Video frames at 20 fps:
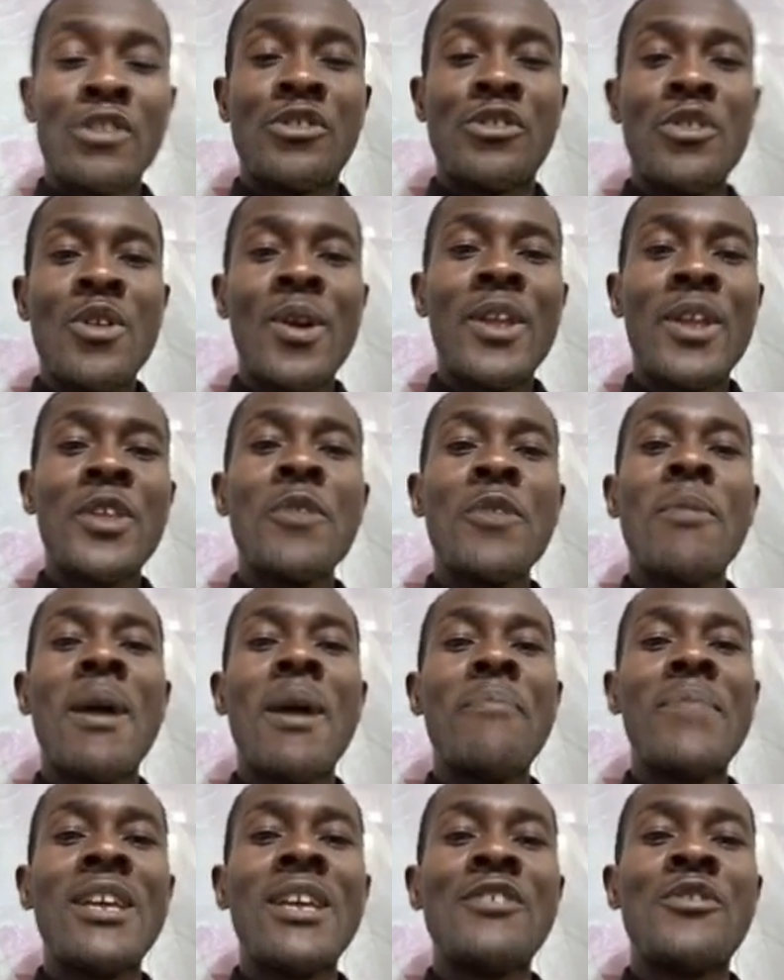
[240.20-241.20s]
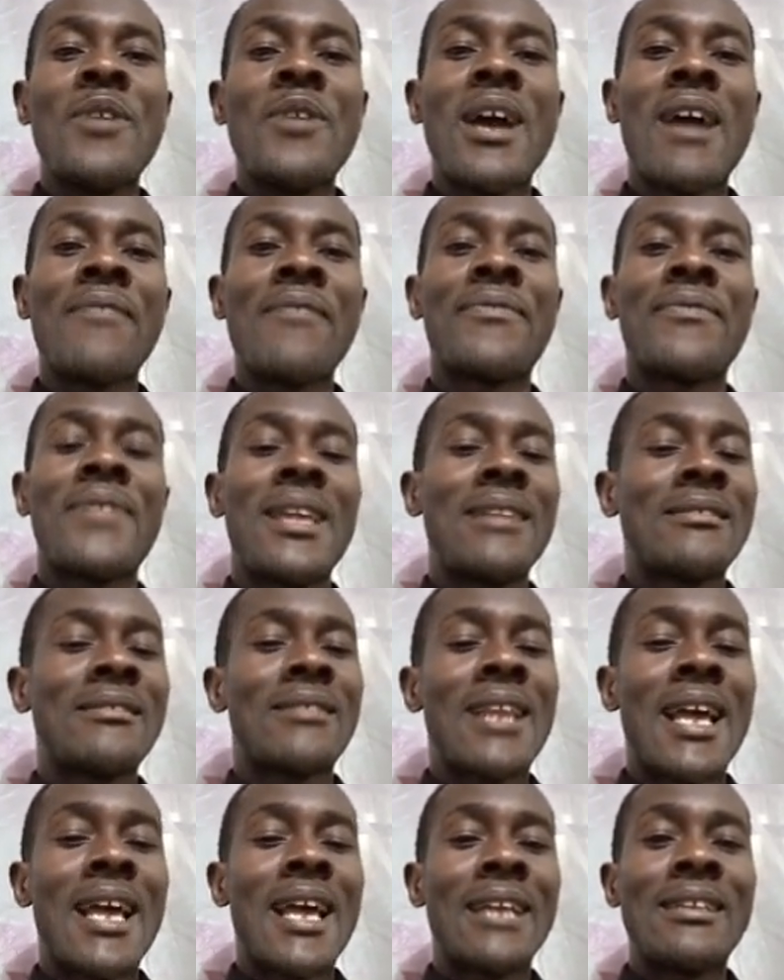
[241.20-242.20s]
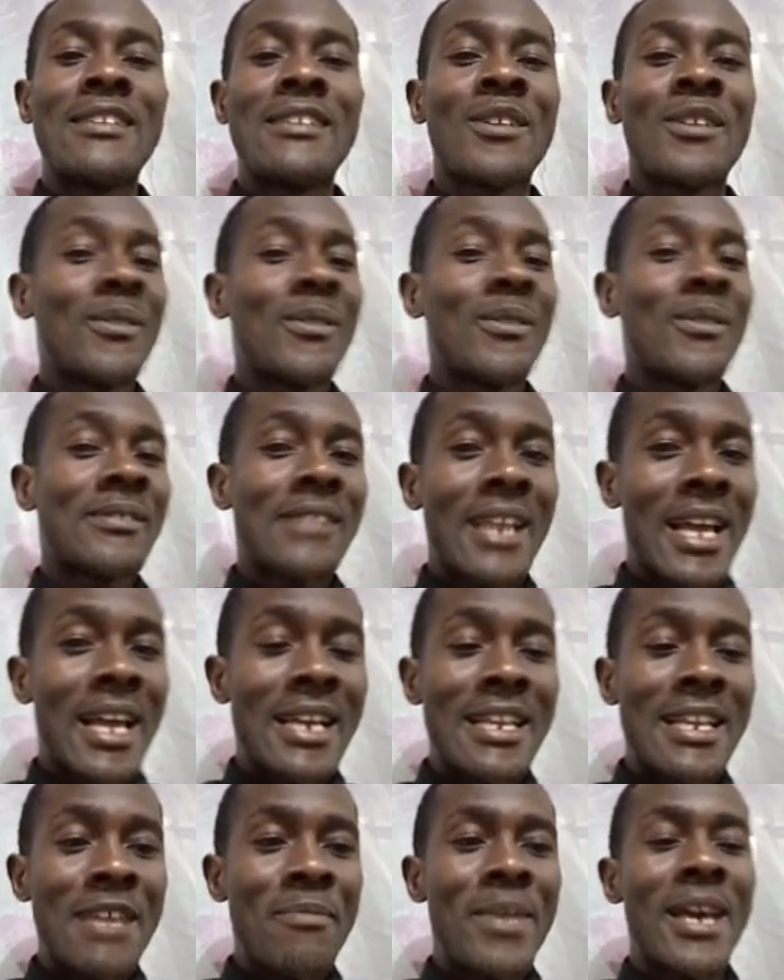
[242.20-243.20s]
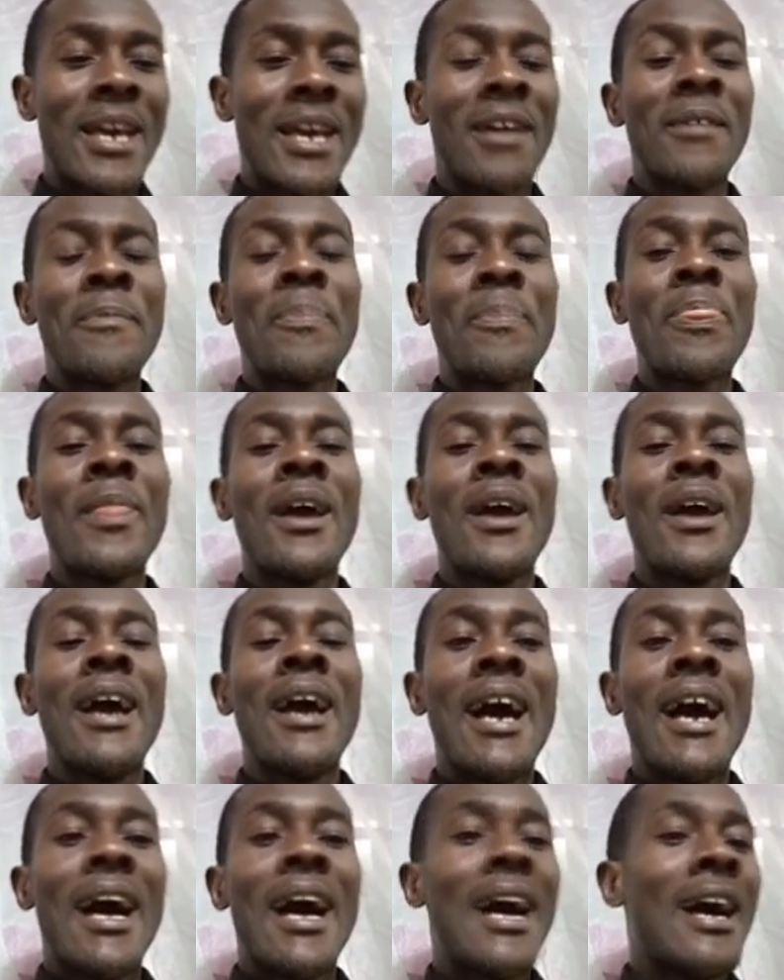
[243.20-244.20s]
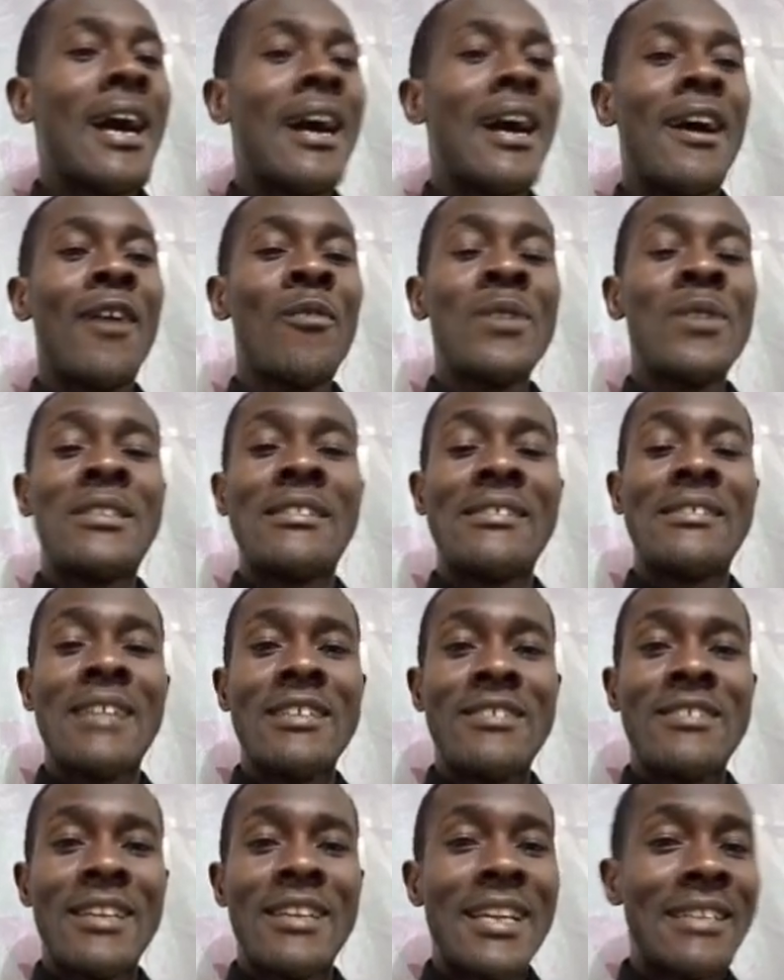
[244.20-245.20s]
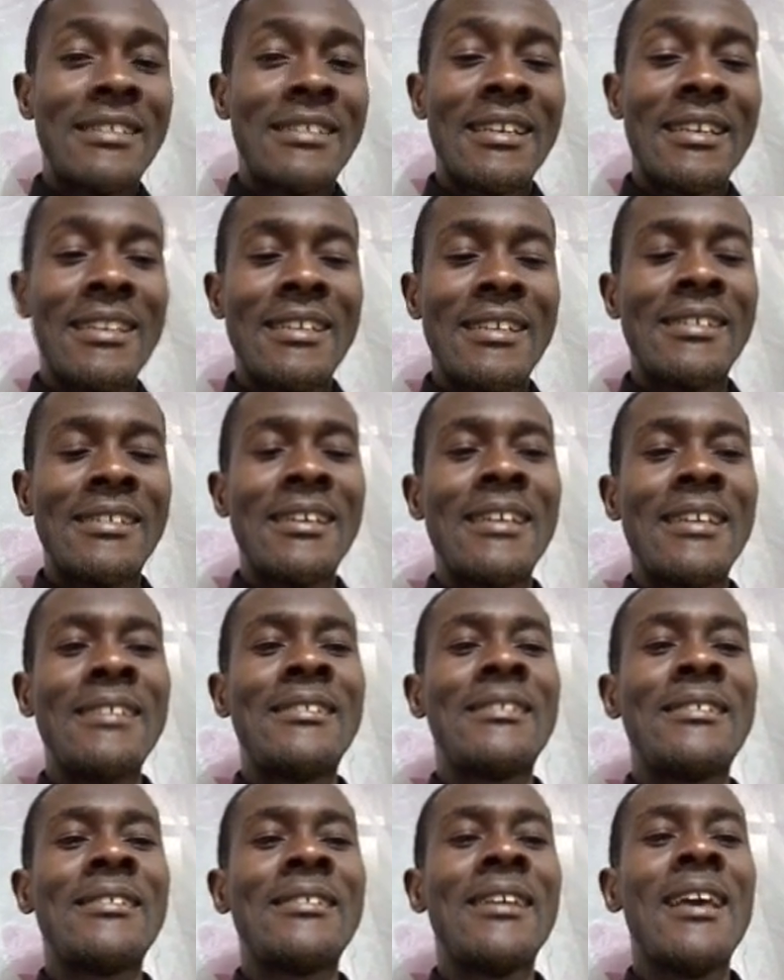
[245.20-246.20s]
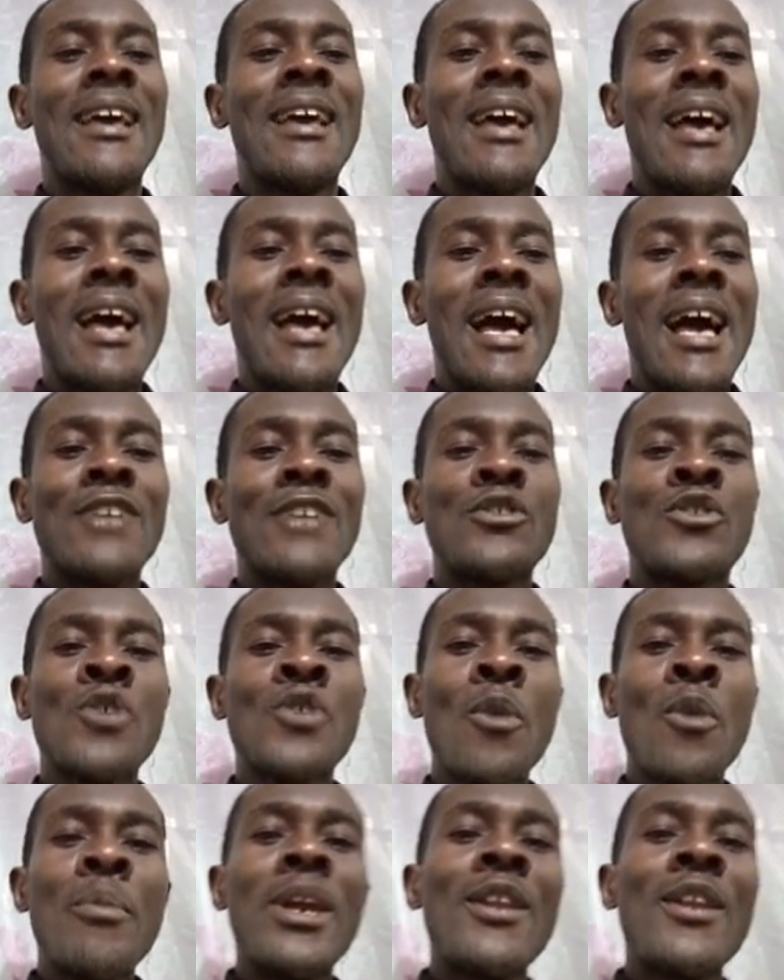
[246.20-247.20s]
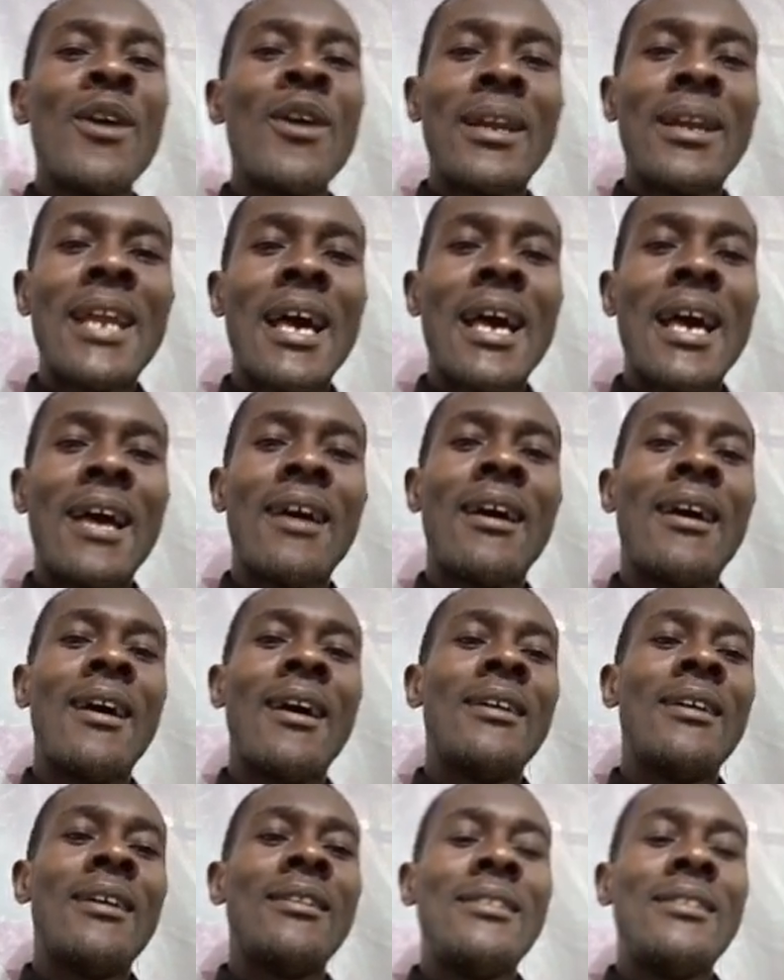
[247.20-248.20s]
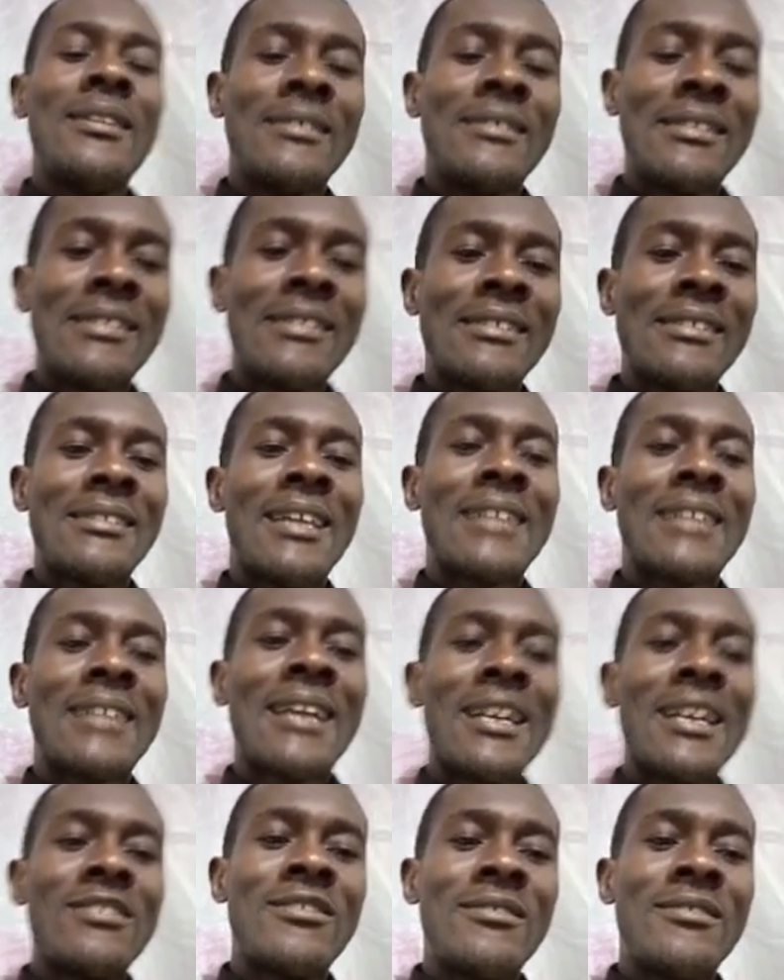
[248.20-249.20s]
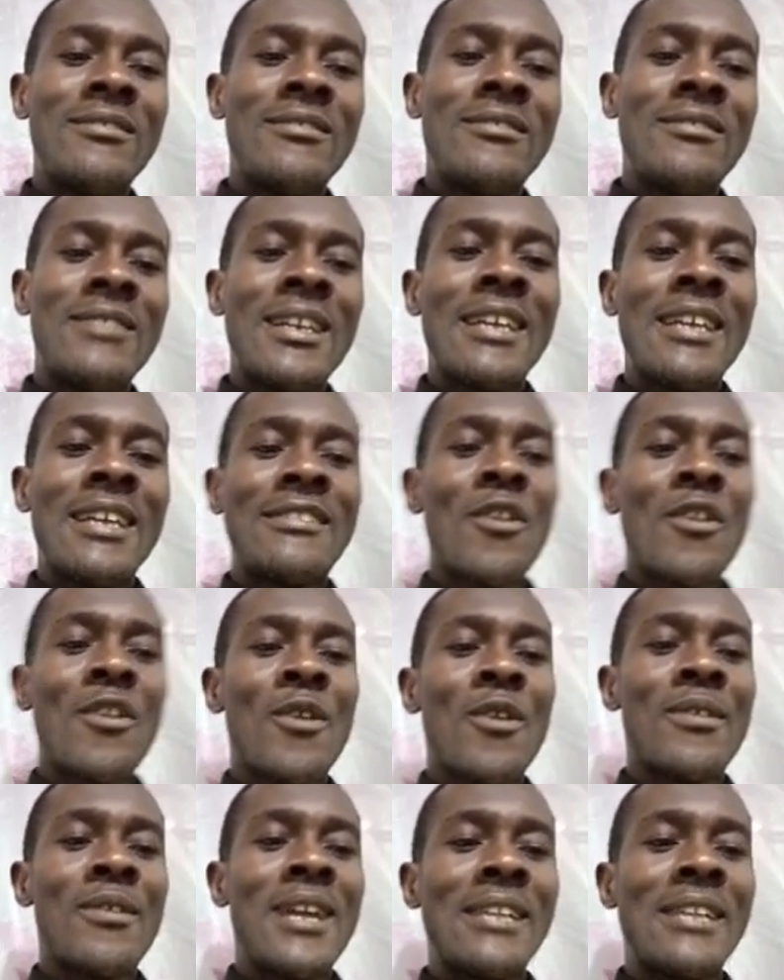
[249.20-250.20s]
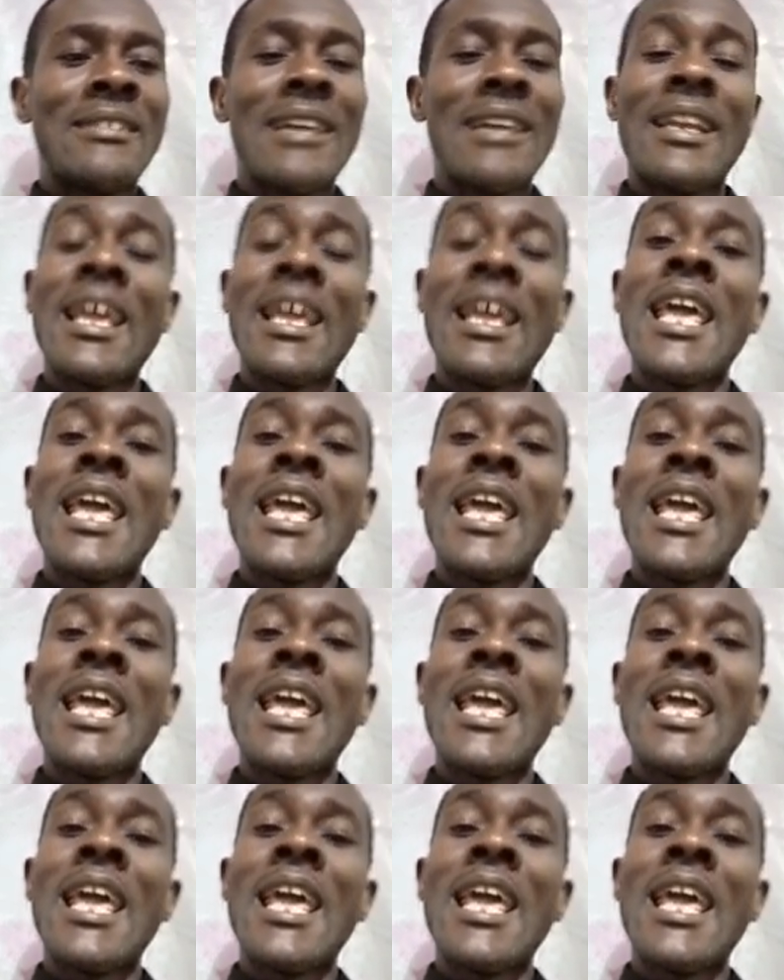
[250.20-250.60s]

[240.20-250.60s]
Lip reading: like the sickle cell anemia, which is a genetic disease, and so many other diseases that are genetic oriented. Even mutation,